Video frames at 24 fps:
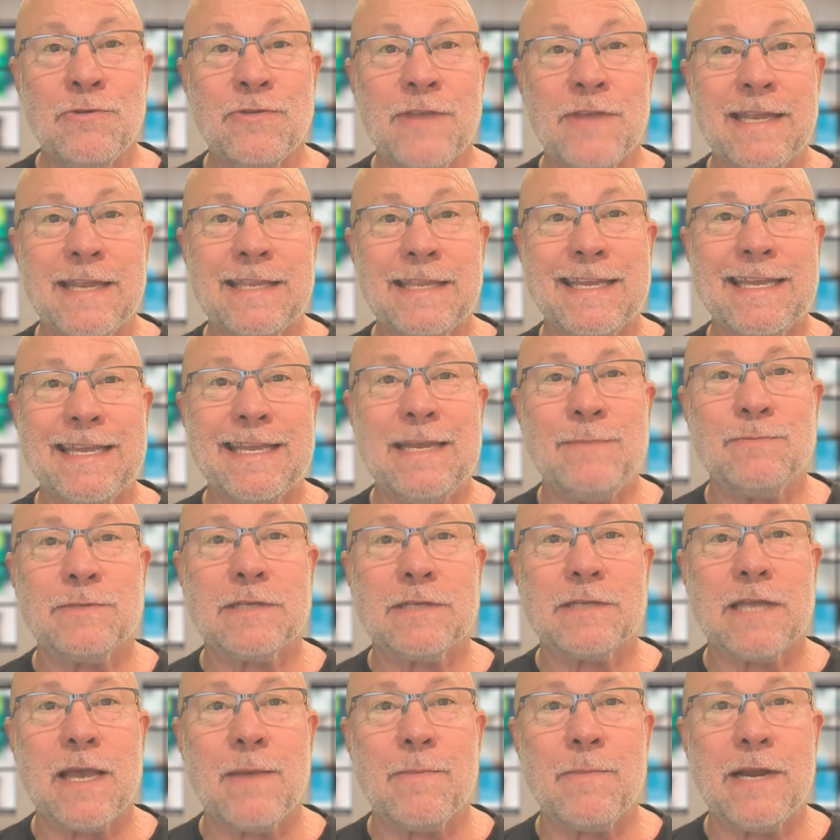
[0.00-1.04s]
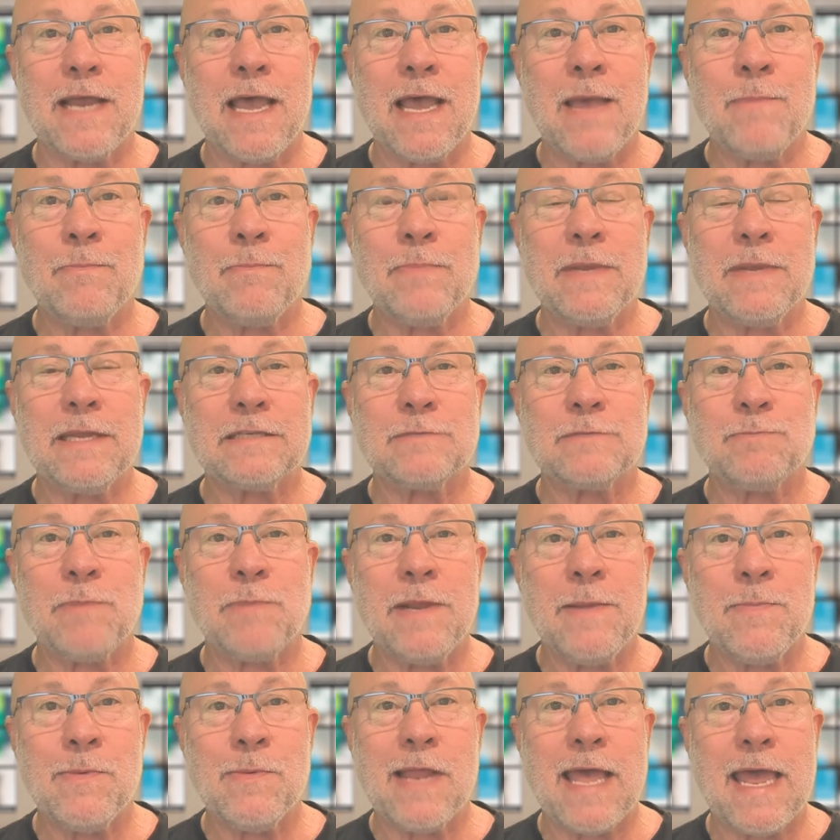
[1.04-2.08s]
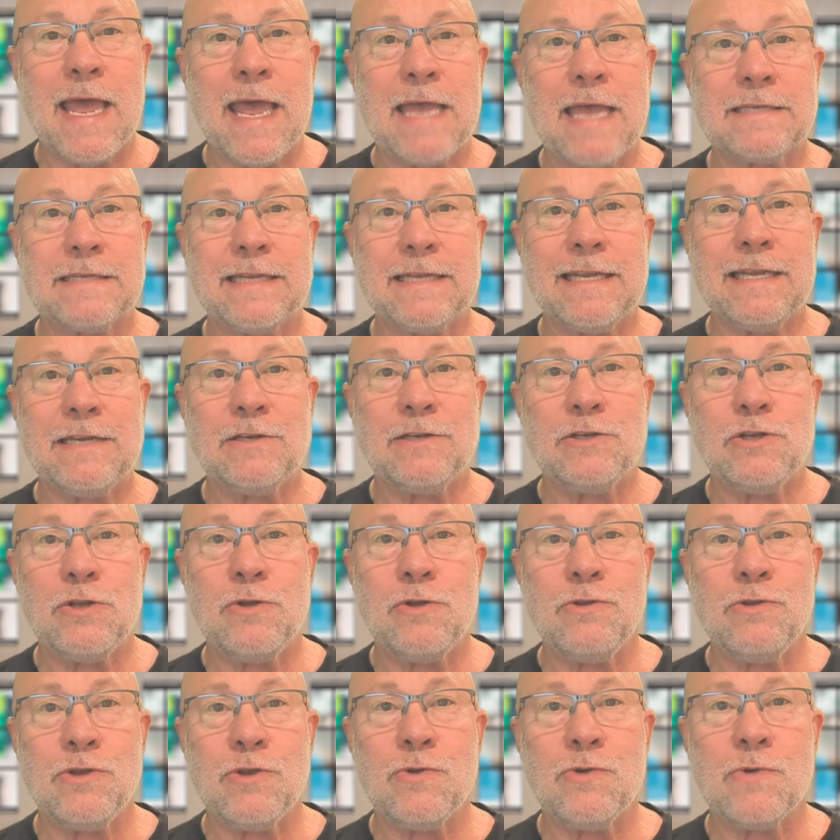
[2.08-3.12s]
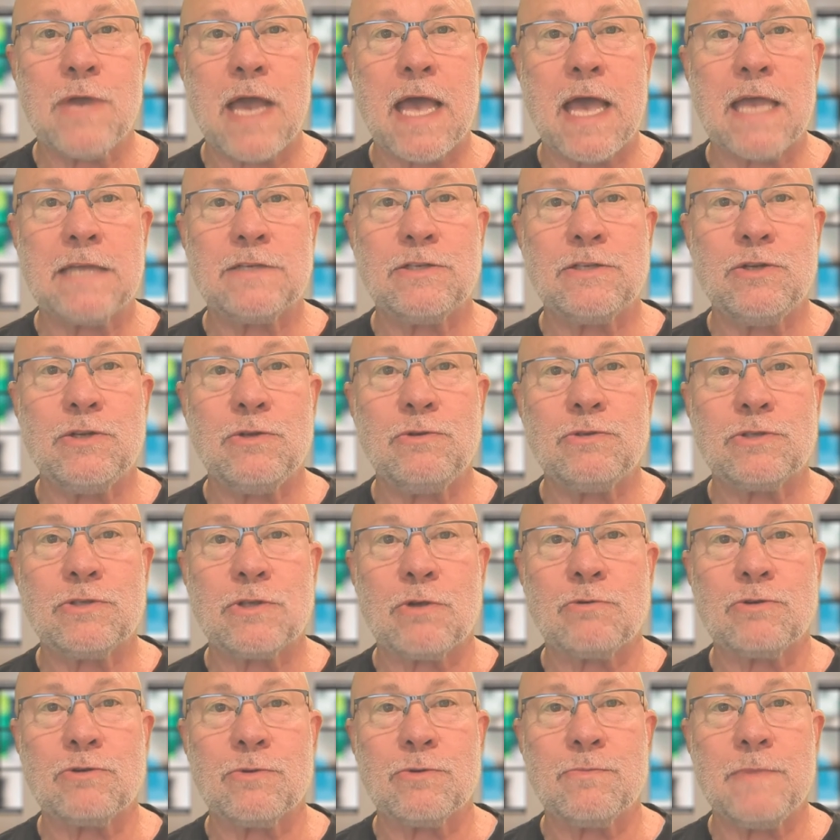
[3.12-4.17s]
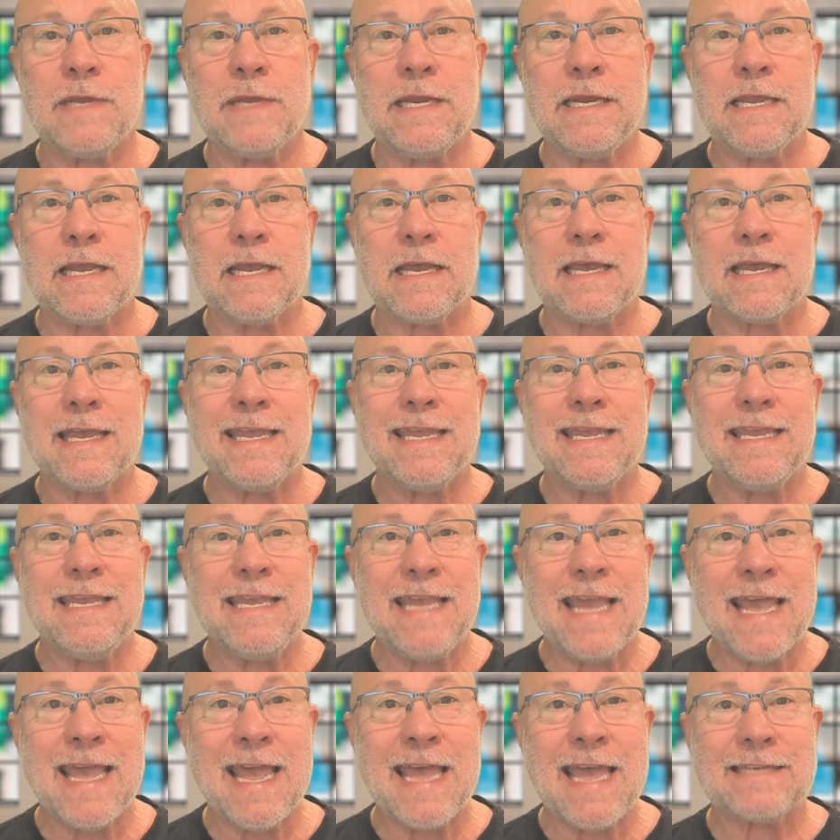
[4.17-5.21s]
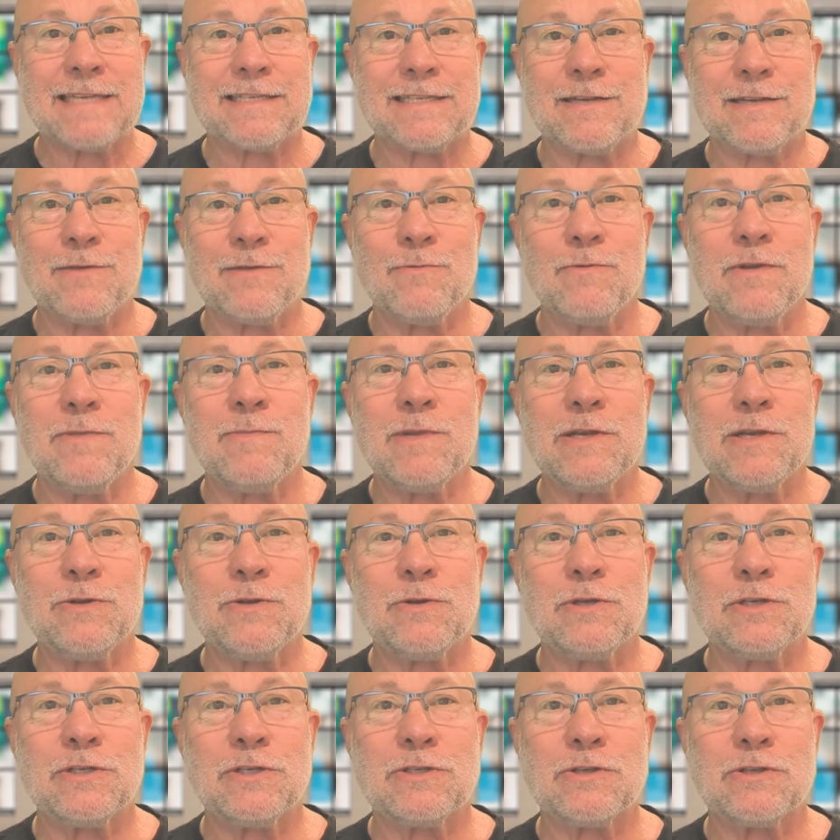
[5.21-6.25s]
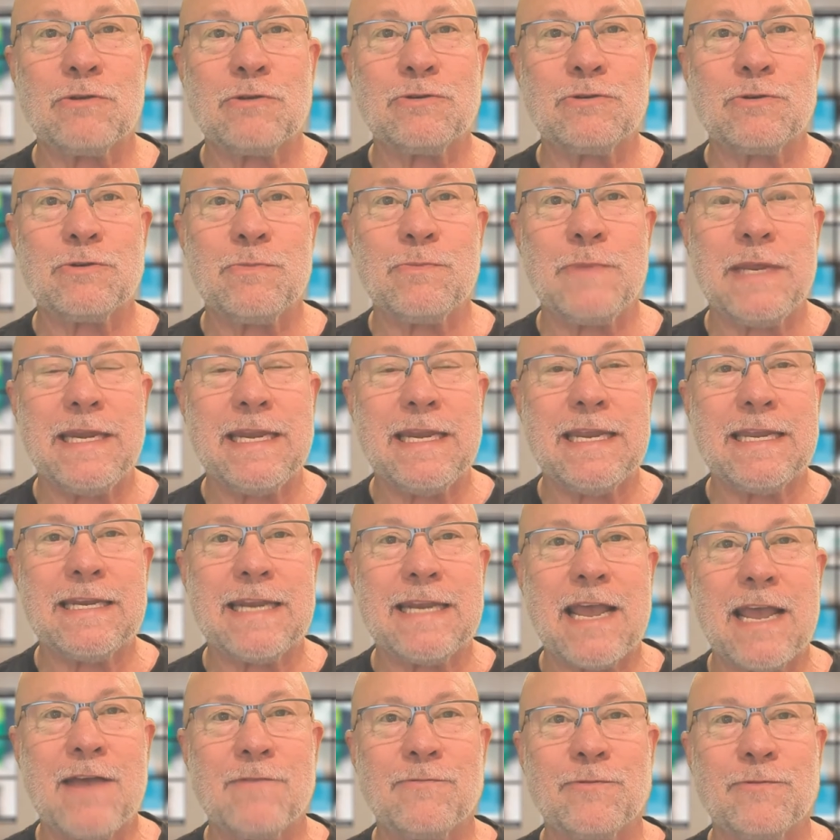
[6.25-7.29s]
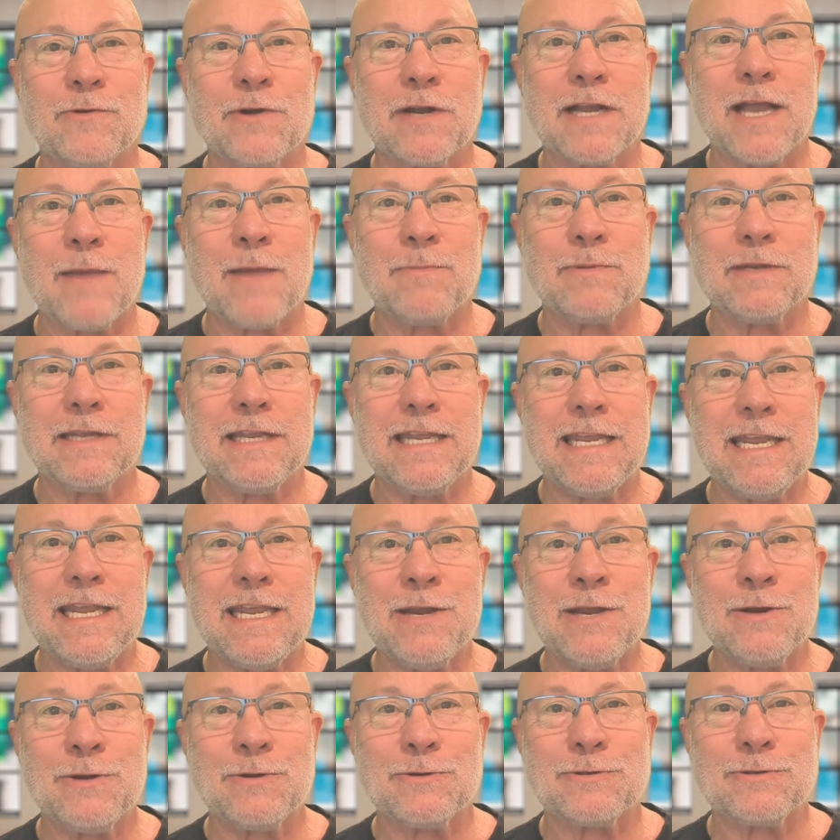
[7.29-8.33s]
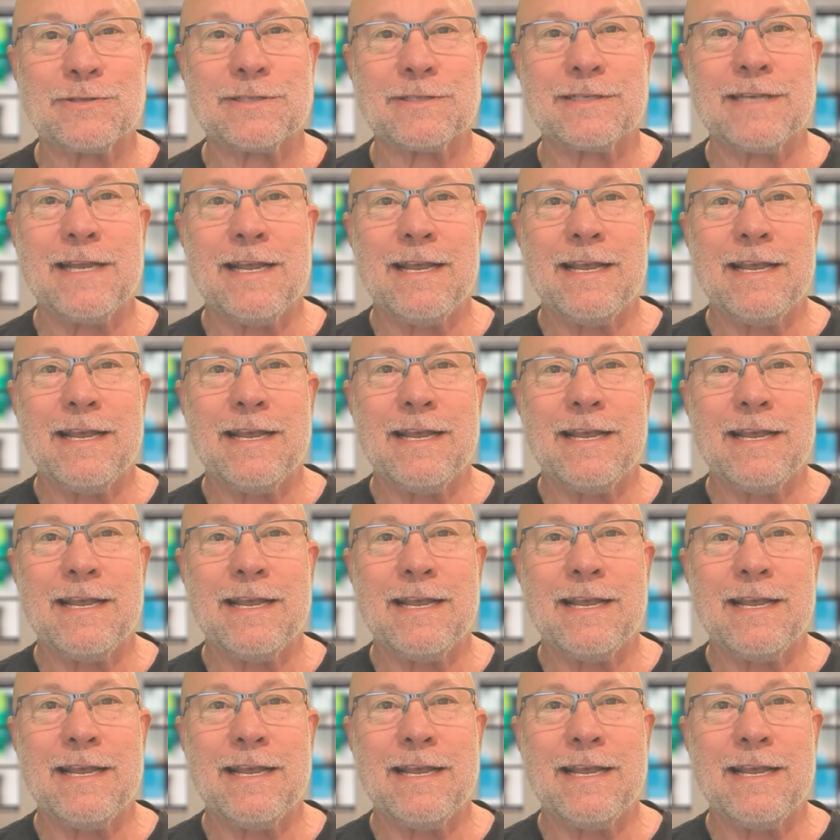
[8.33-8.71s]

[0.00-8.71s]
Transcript: thing that keeps coming up is people asking, do you guys do social media? Yes, we've been doing social media now for a couple of years.